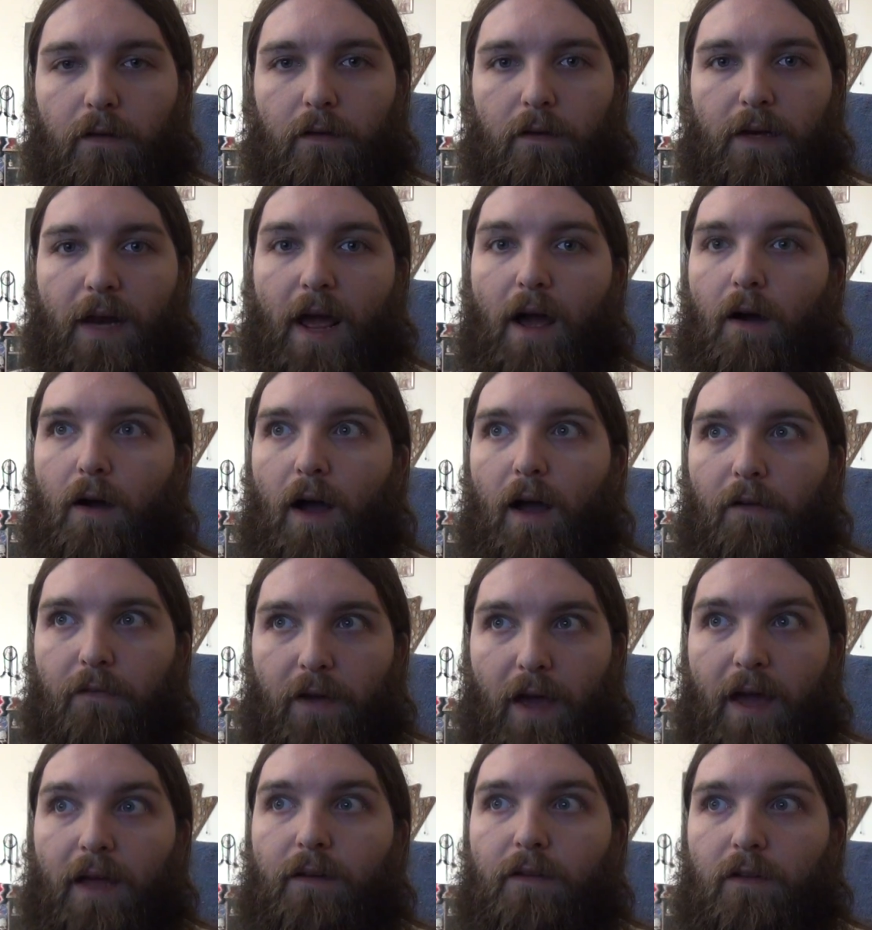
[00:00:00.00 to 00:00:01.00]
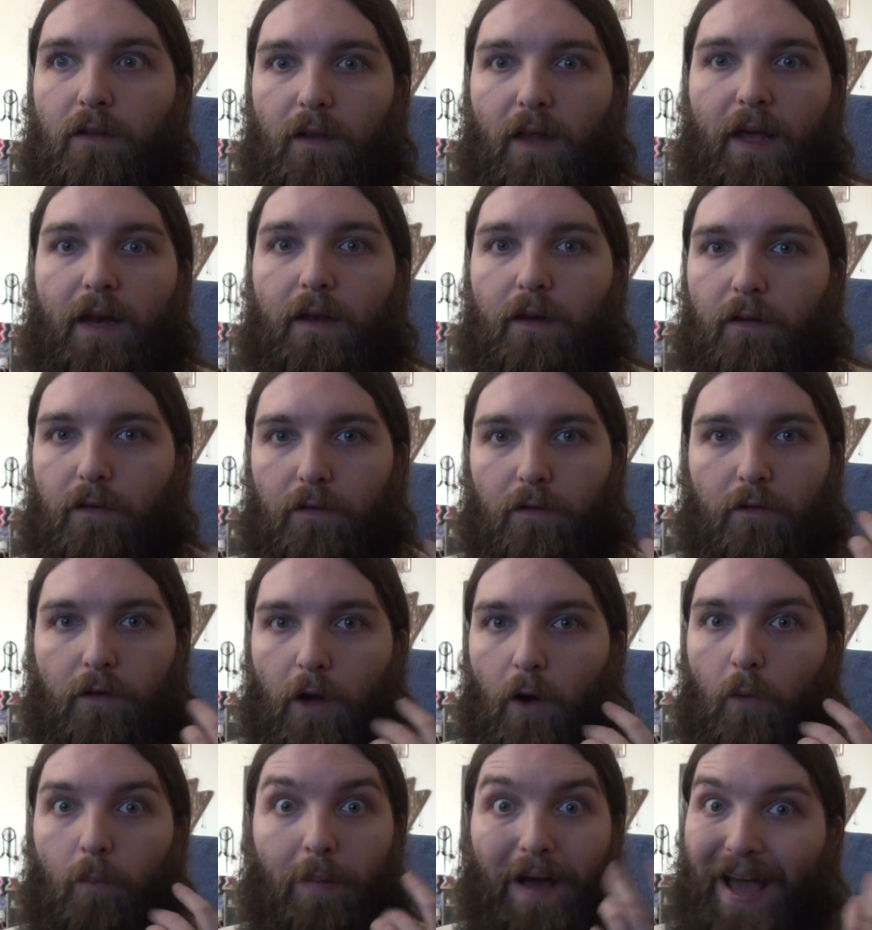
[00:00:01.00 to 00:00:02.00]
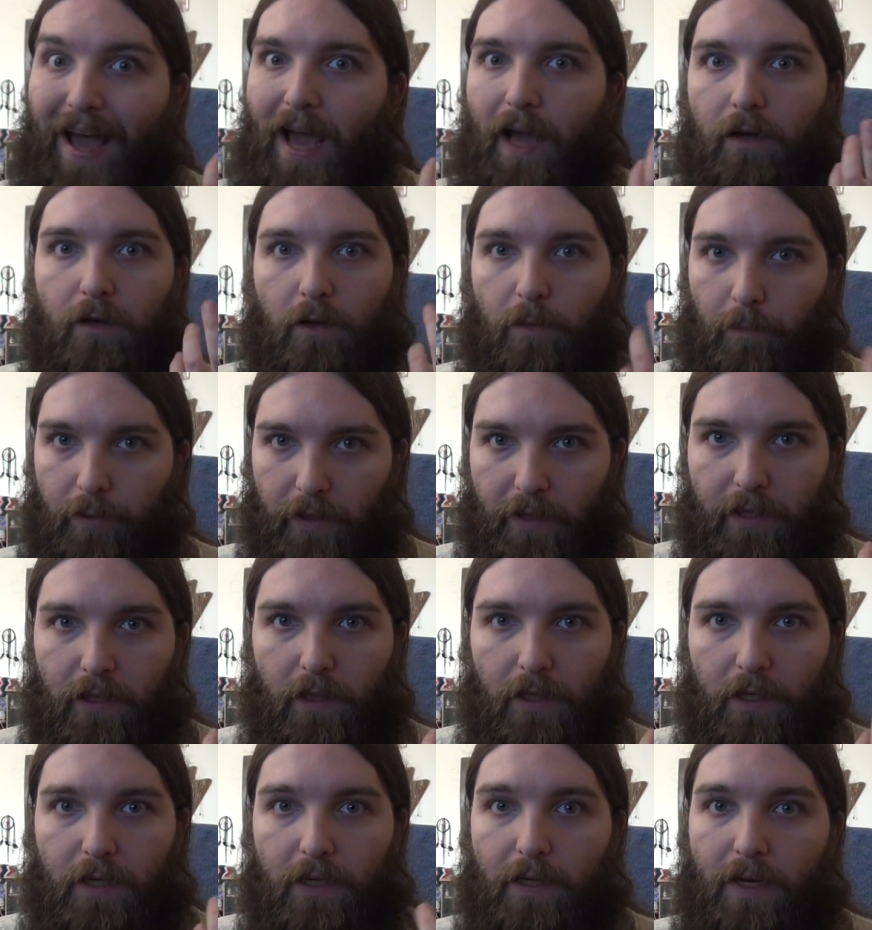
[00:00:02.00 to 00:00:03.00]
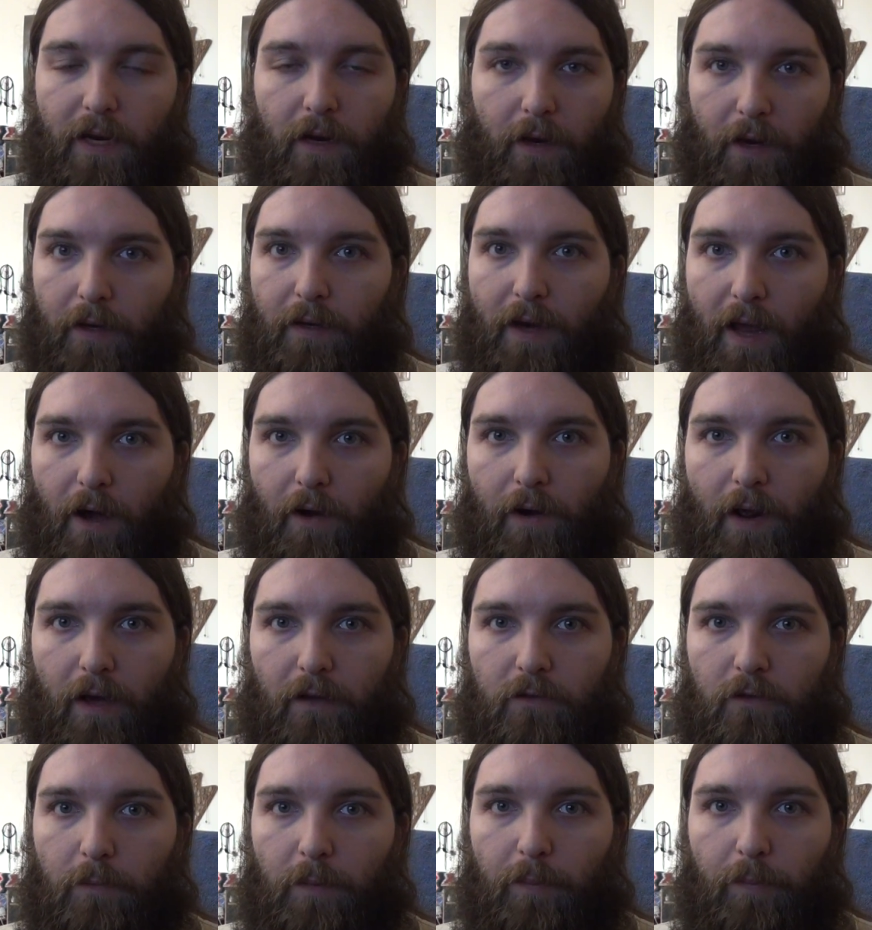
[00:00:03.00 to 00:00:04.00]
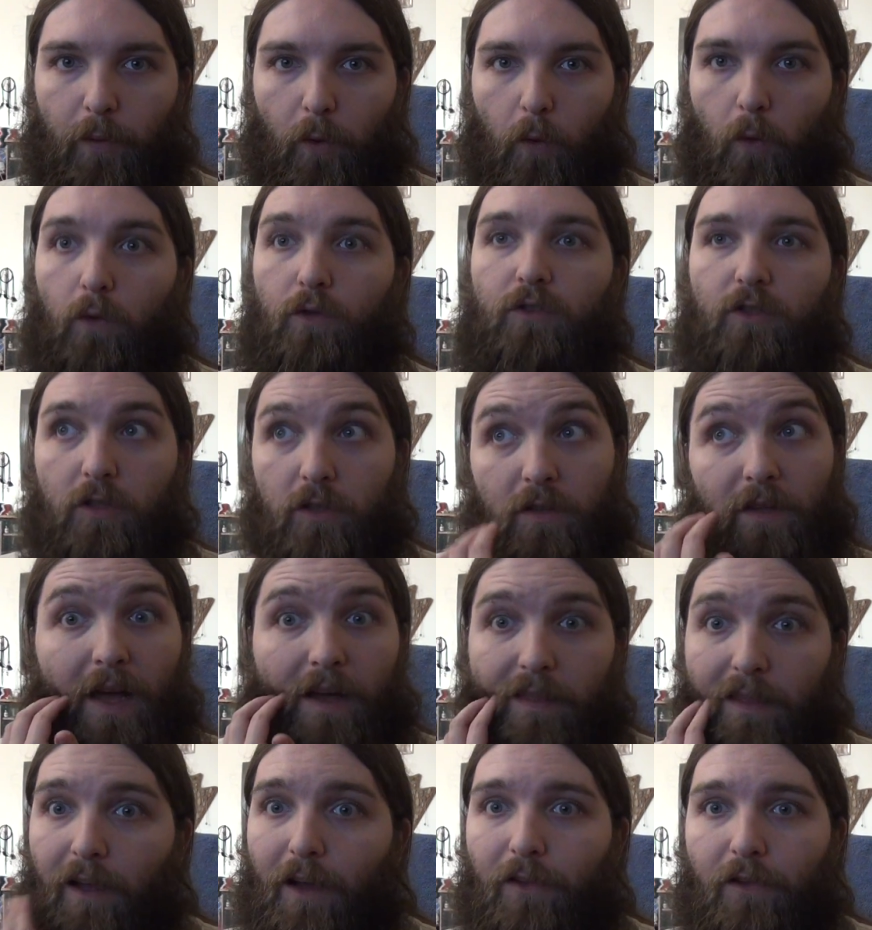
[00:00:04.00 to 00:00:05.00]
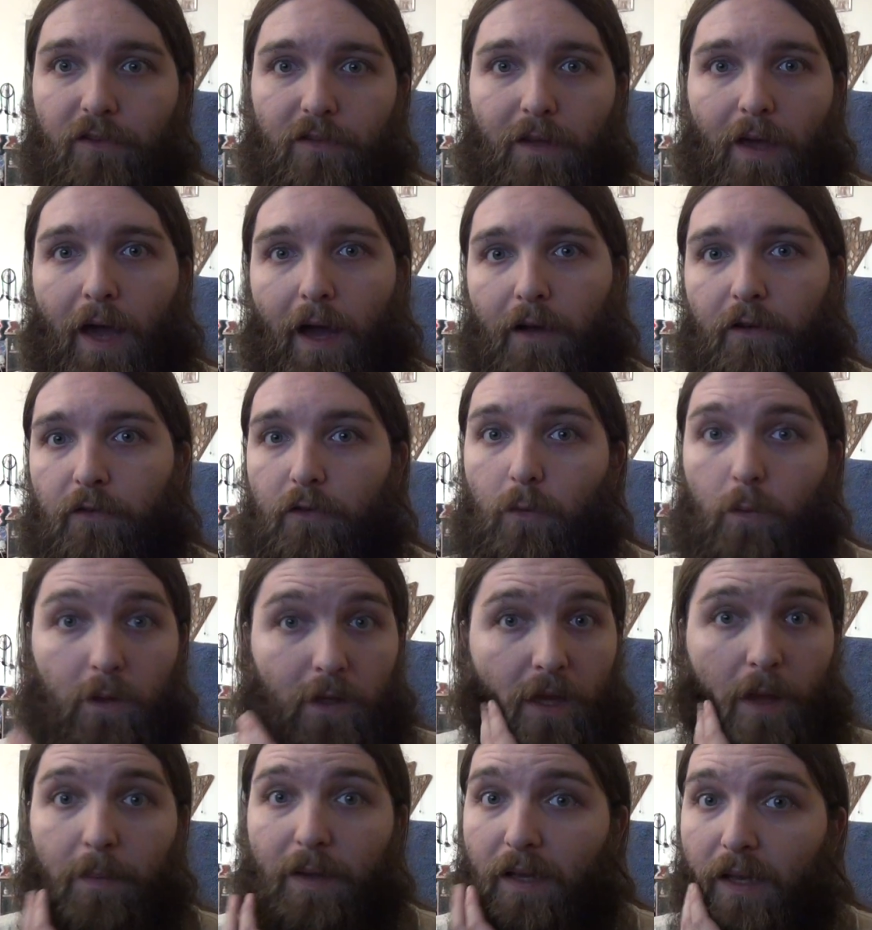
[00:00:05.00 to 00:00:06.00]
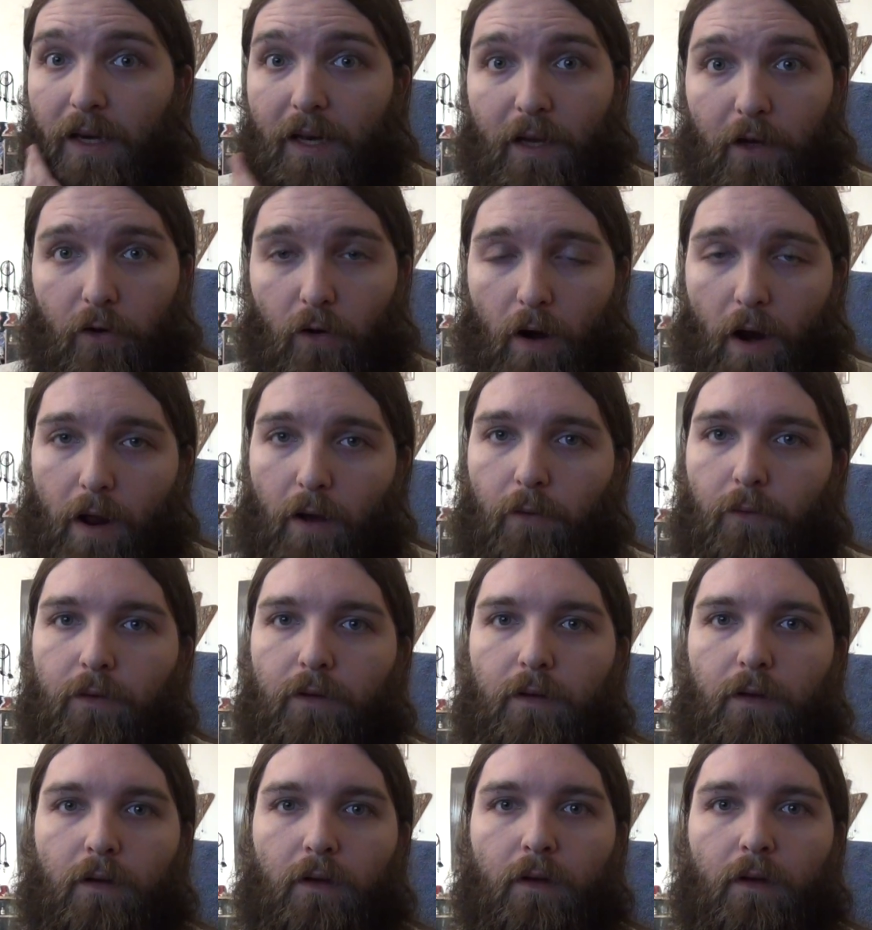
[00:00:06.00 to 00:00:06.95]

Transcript: Now I've had to let it go bad completely, and, and now it has to be pulled, just like the other side. She wouldn't let me get it crowned.